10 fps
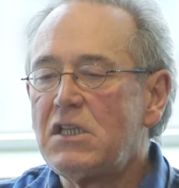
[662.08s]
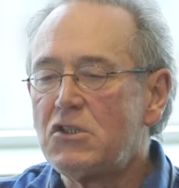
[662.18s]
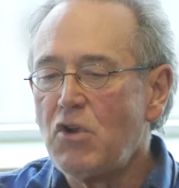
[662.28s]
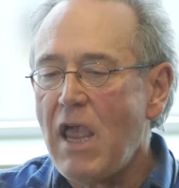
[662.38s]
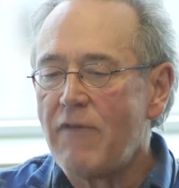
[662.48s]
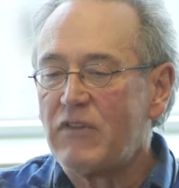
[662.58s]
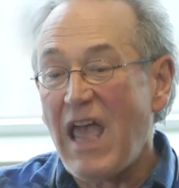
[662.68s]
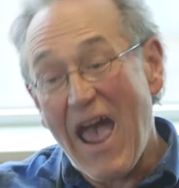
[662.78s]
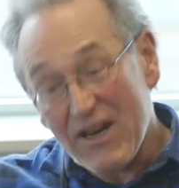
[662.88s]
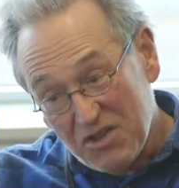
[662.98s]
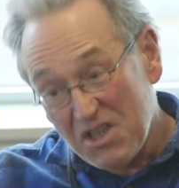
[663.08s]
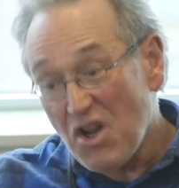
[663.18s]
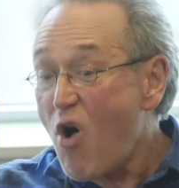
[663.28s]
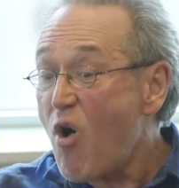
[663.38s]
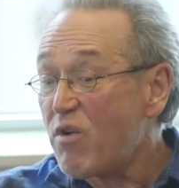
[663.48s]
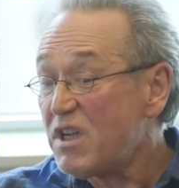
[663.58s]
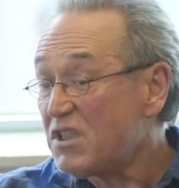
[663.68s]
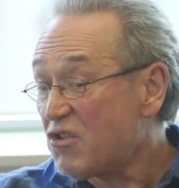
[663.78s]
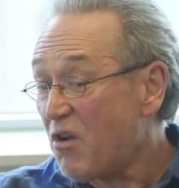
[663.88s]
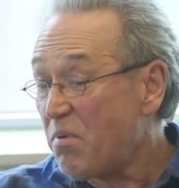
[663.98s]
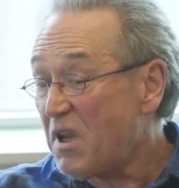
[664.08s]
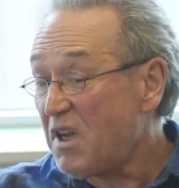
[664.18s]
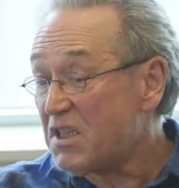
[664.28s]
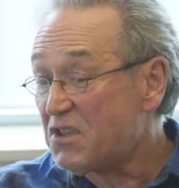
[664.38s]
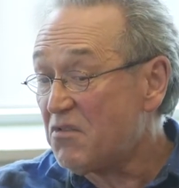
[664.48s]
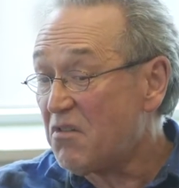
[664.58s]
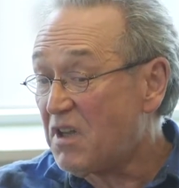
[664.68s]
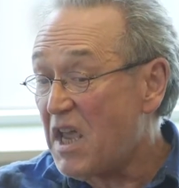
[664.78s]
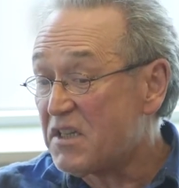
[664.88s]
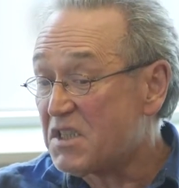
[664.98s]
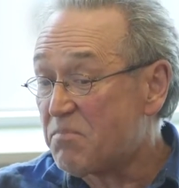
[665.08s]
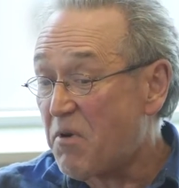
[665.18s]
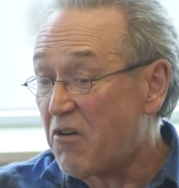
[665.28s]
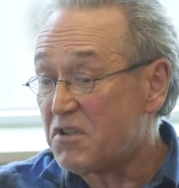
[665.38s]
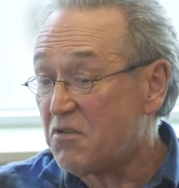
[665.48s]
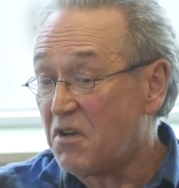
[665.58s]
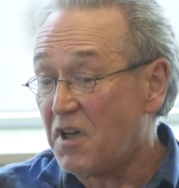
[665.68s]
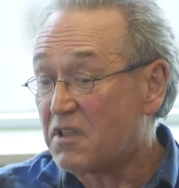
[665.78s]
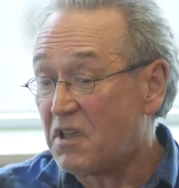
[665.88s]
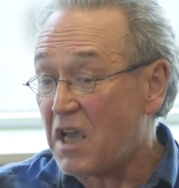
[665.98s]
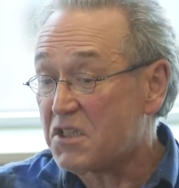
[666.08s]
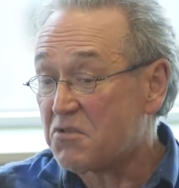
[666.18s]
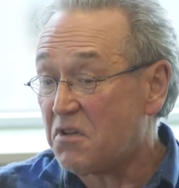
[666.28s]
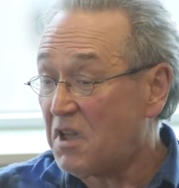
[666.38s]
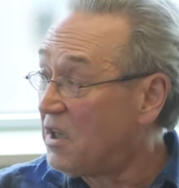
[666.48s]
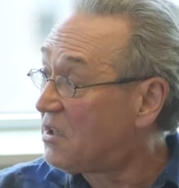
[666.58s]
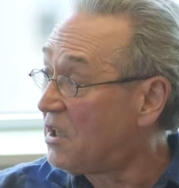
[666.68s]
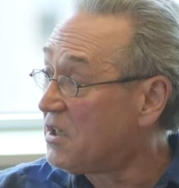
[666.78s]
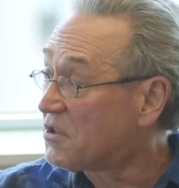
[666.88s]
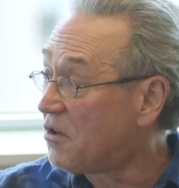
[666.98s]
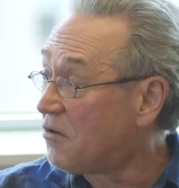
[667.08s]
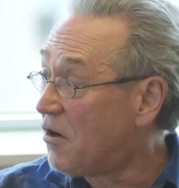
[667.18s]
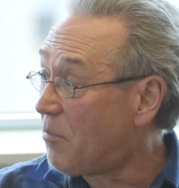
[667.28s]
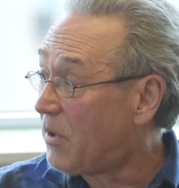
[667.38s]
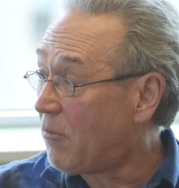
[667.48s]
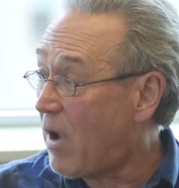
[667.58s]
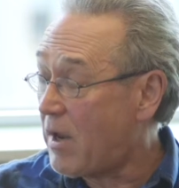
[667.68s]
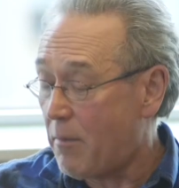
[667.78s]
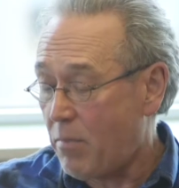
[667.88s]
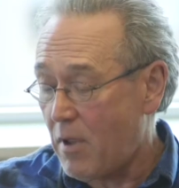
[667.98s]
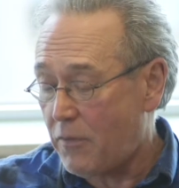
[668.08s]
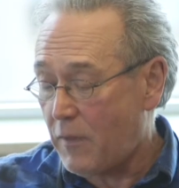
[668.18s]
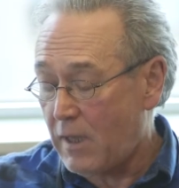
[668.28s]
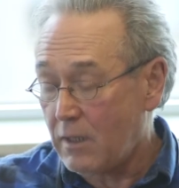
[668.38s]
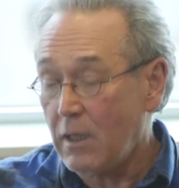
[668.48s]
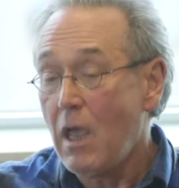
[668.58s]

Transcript: that you have to actually know East European history. You can't just parachute intellectually into Eastern Europe and write up a thing.